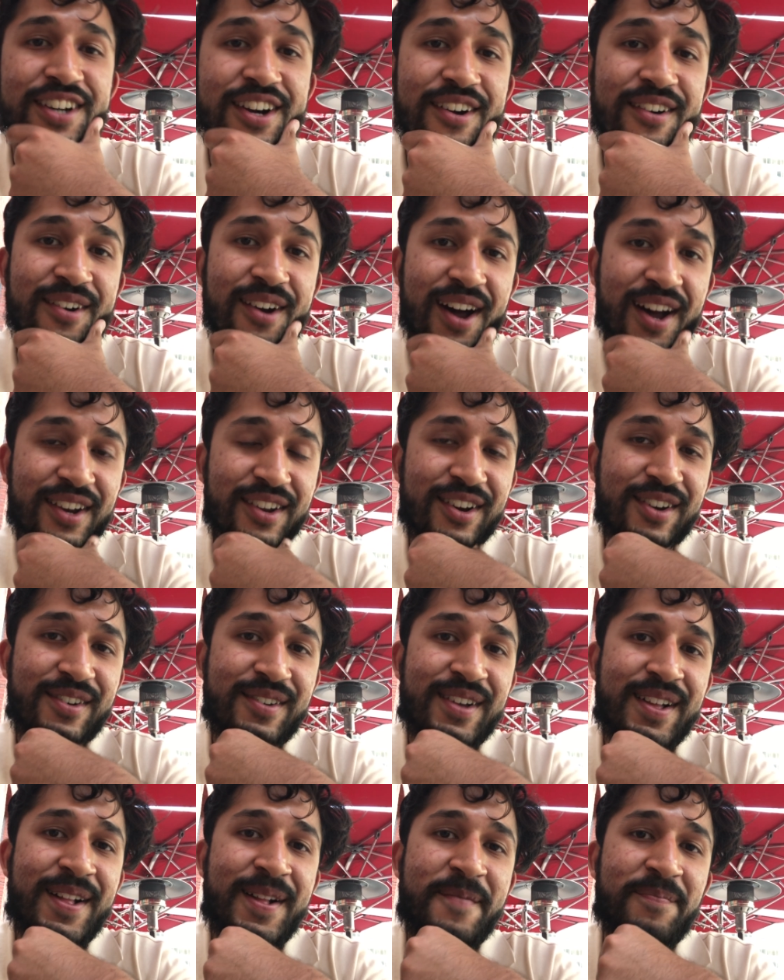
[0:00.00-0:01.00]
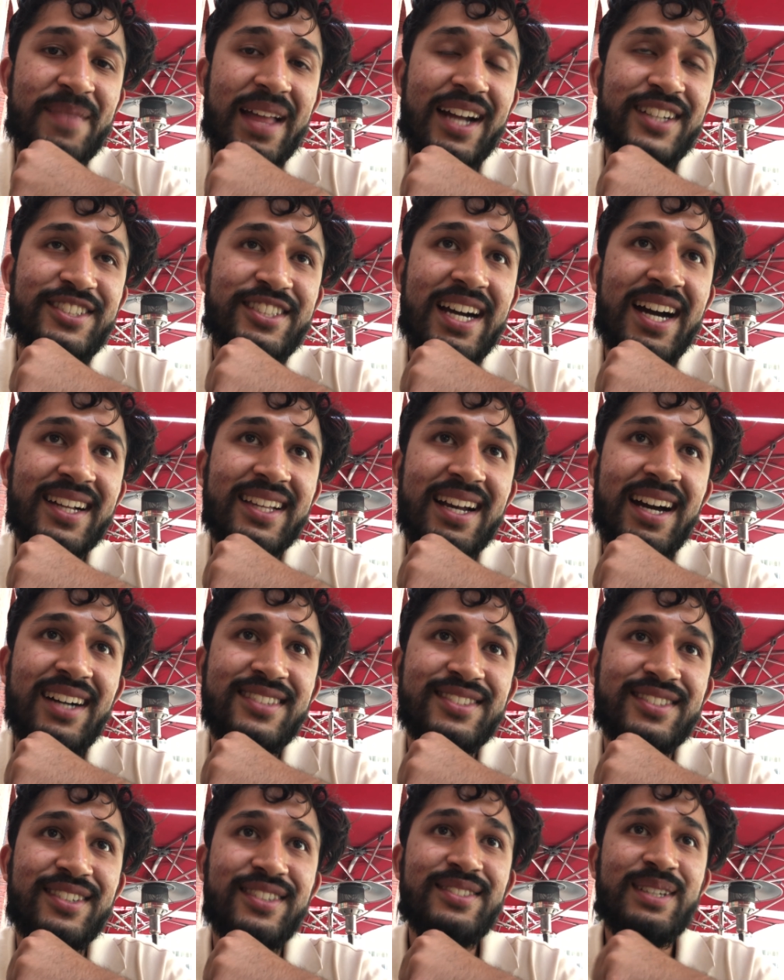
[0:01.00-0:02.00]
Toronto at Jack
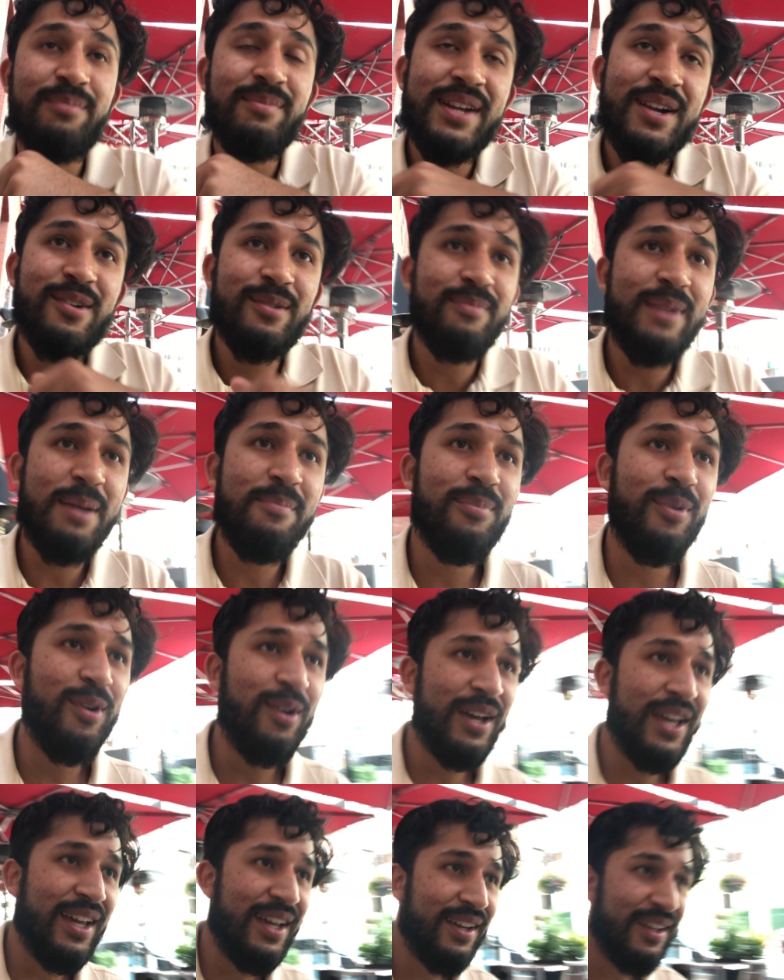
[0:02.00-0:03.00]
Astor's. I'm here with my boy.